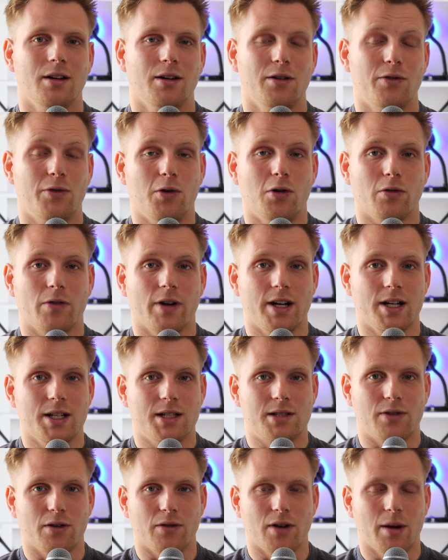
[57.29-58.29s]
4
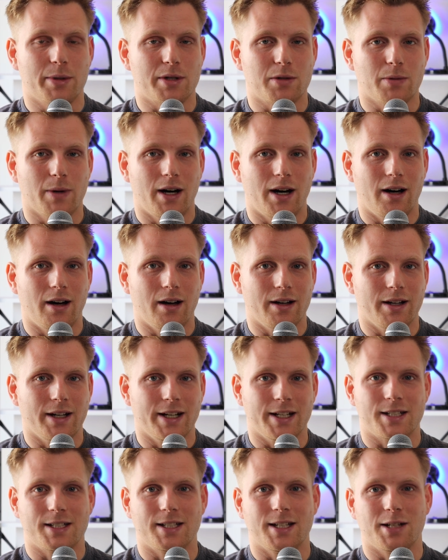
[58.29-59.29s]
reeds for repertoire,
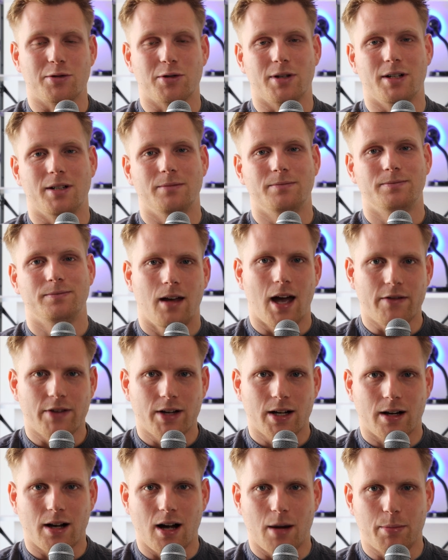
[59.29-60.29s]
etc.
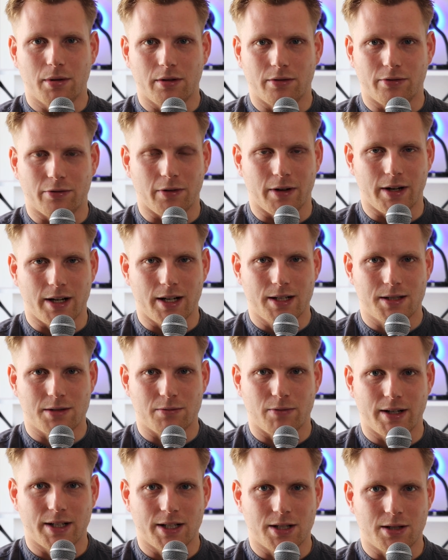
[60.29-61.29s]
Having a couple of
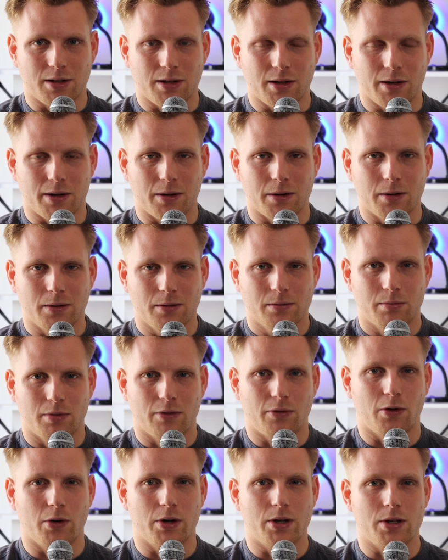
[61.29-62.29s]
reeds ready to go
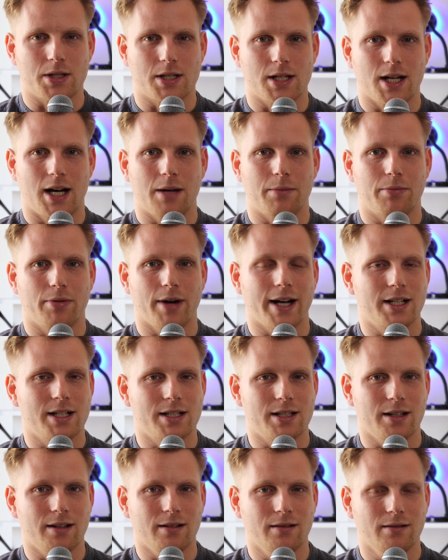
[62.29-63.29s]
before you start
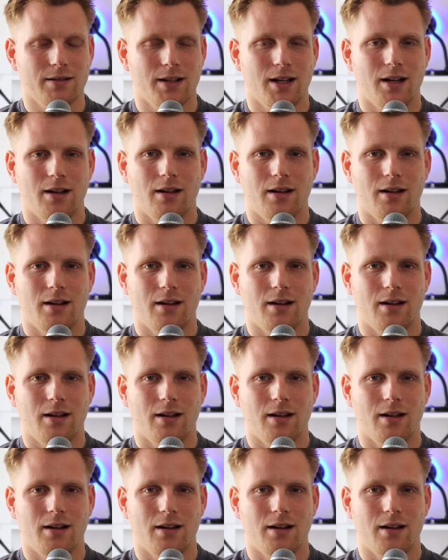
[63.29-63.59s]
practicing